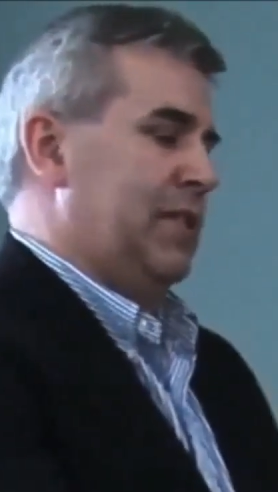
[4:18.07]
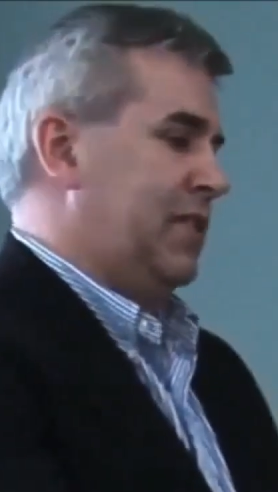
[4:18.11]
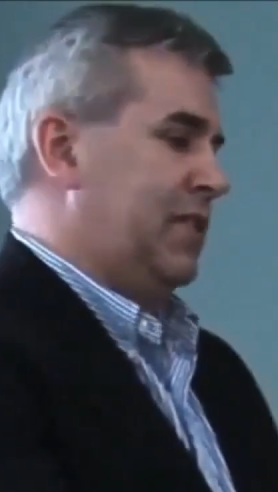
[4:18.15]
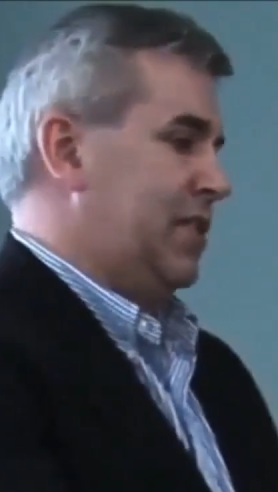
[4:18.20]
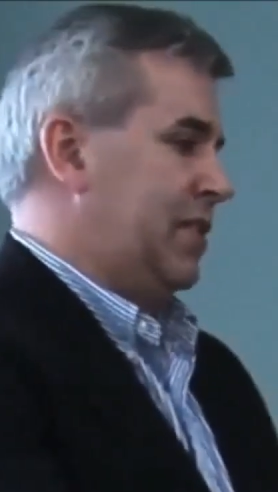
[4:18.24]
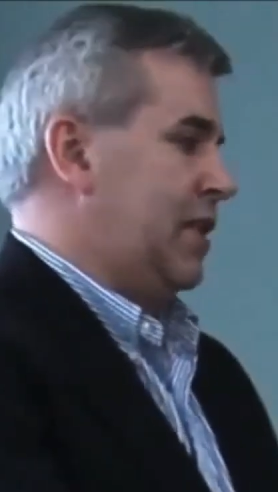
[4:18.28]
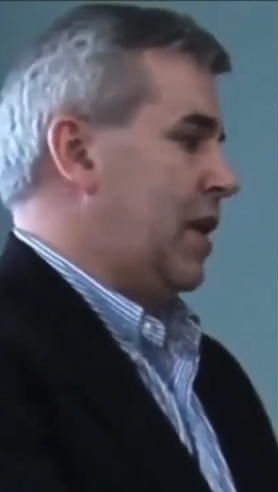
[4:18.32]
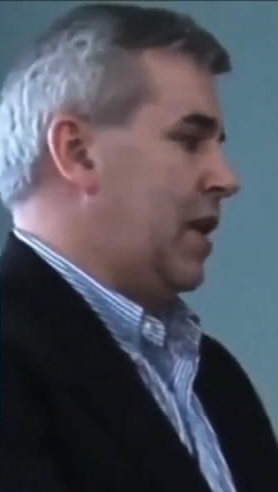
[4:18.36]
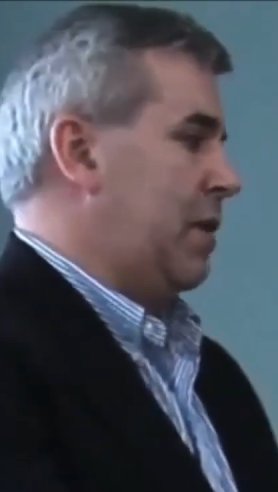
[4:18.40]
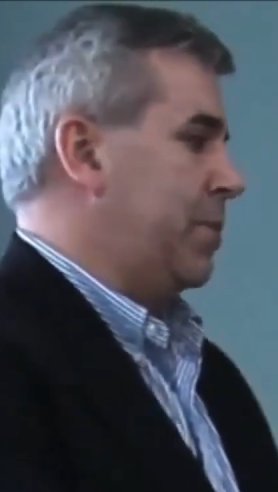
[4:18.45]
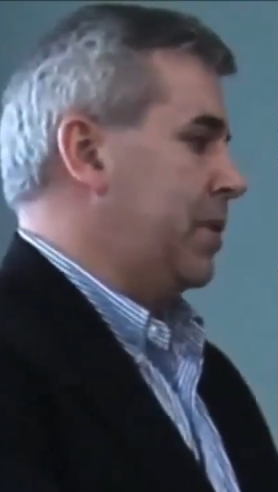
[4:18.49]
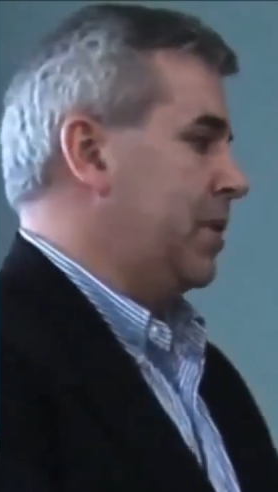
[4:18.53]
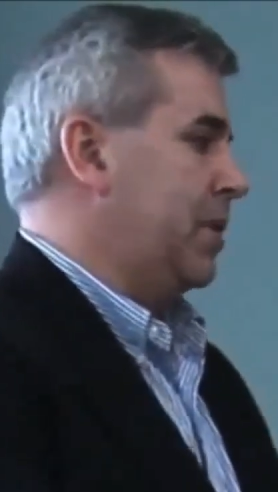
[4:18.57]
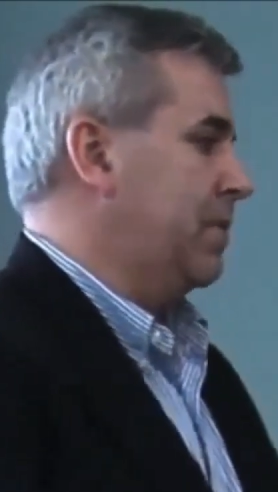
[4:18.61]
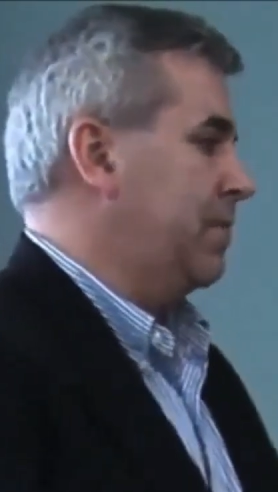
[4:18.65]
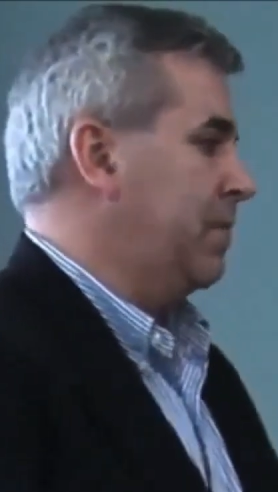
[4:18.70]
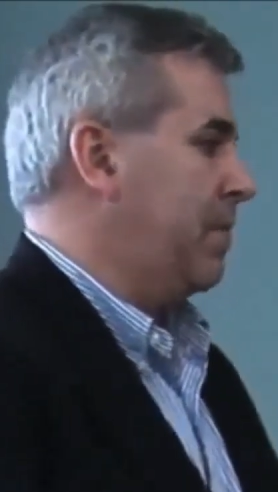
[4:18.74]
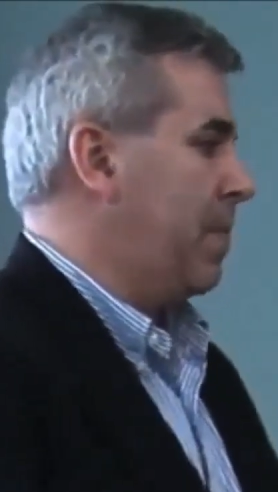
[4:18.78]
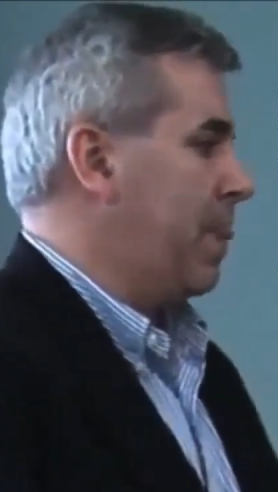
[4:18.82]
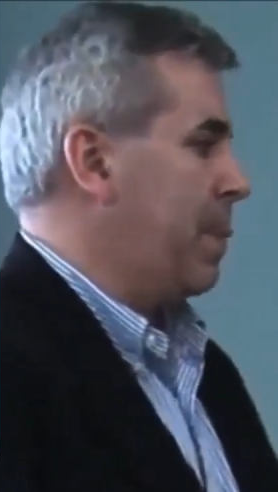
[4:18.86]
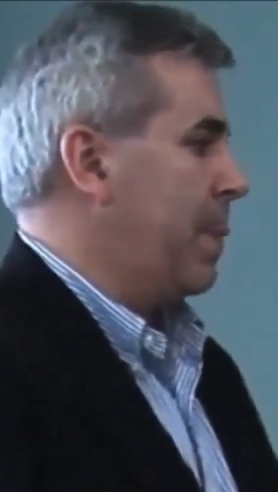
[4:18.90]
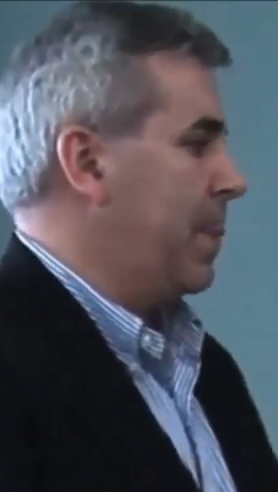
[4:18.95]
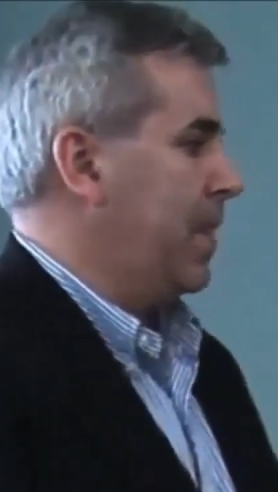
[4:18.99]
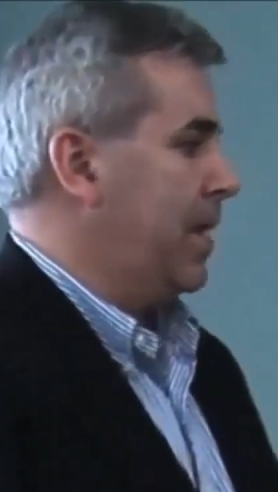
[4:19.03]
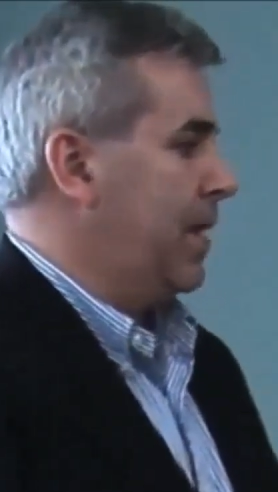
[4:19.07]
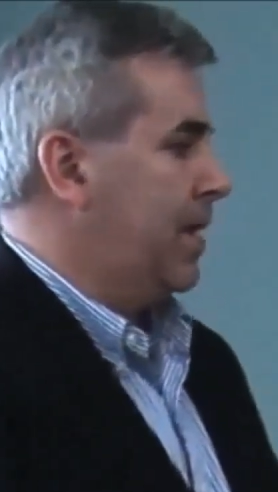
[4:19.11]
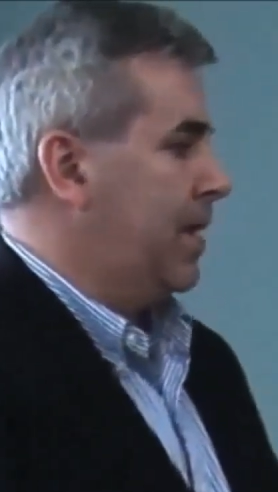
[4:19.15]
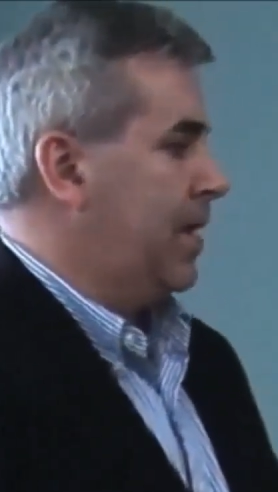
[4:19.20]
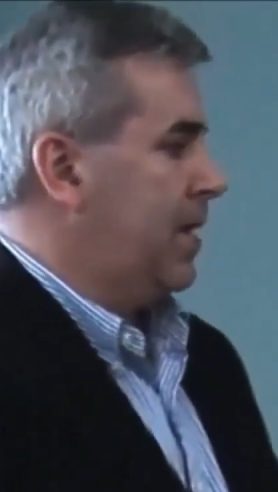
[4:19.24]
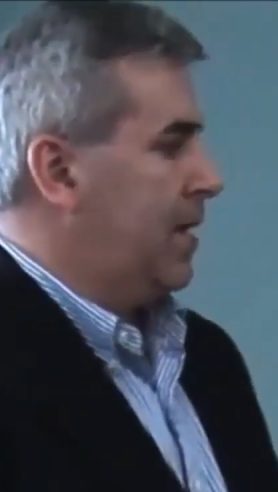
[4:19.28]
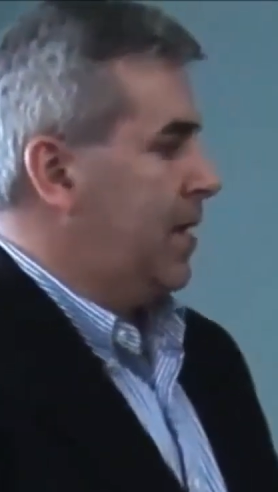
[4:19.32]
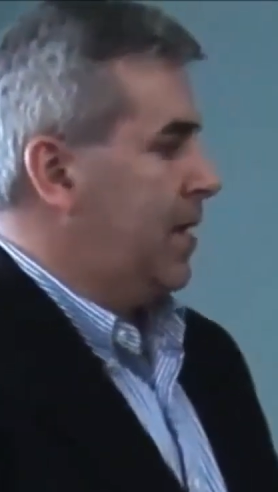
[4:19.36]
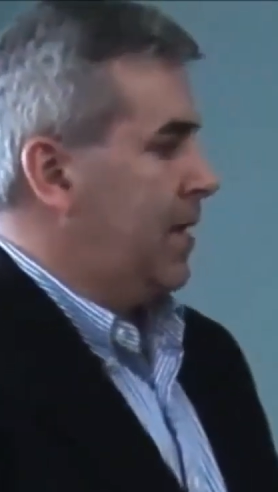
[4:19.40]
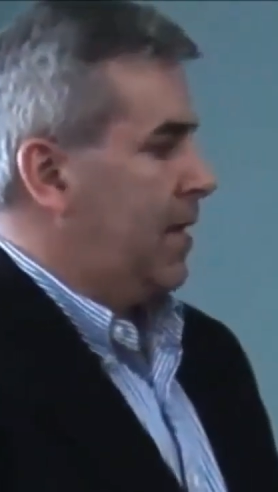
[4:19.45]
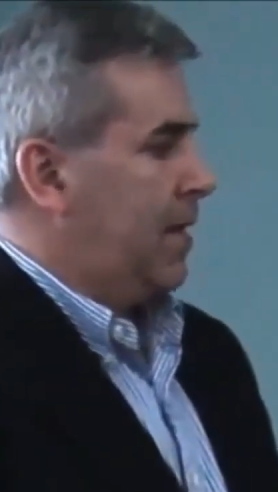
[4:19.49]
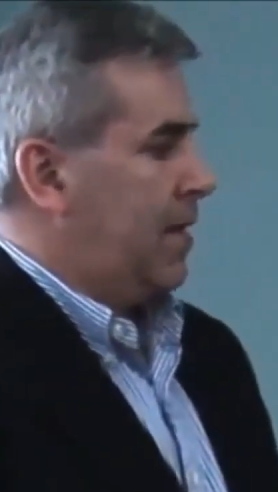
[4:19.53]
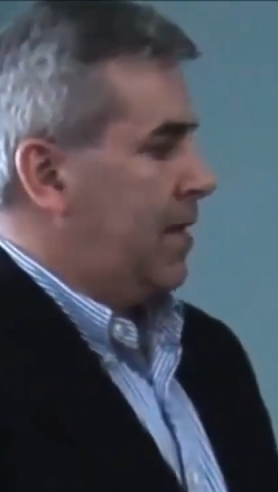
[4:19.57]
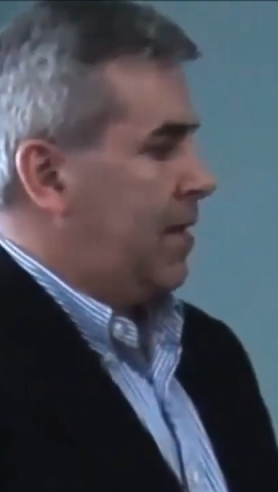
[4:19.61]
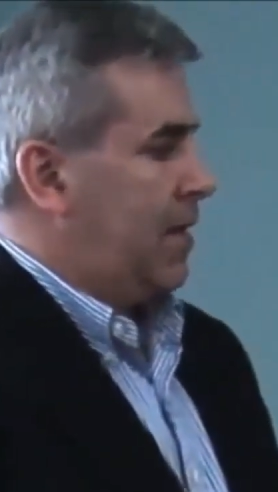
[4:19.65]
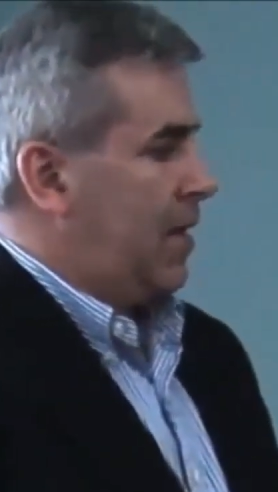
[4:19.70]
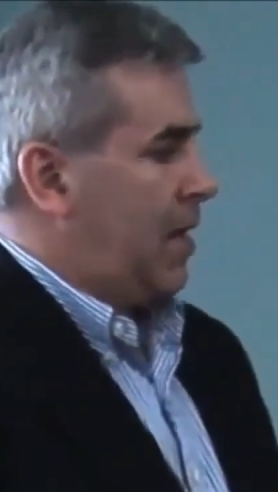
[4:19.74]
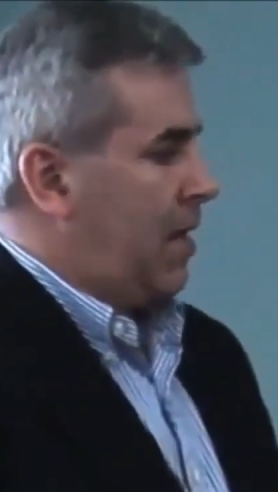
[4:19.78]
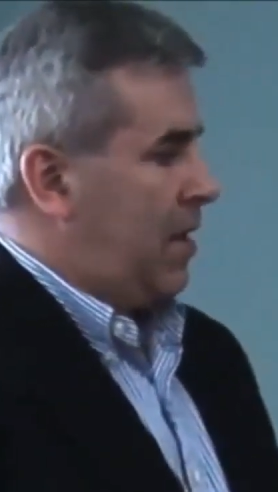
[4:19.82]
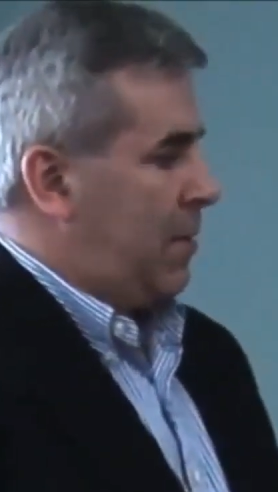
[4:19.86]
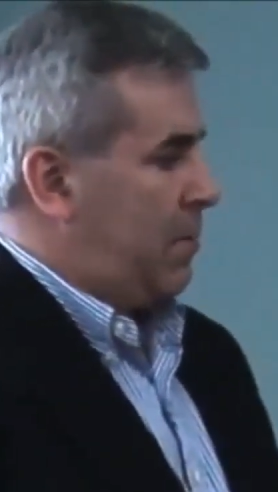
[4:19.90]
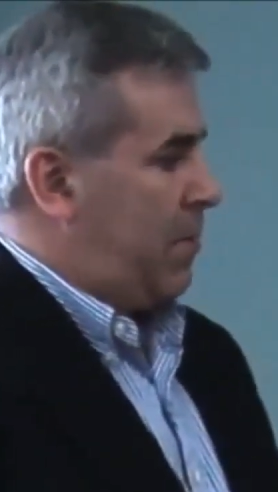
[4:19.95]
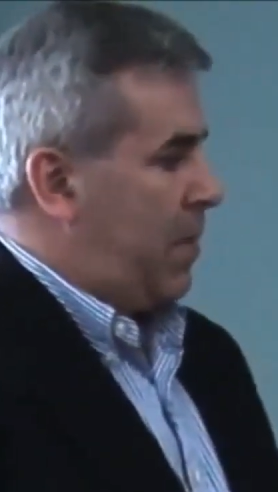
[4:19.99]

and stop it.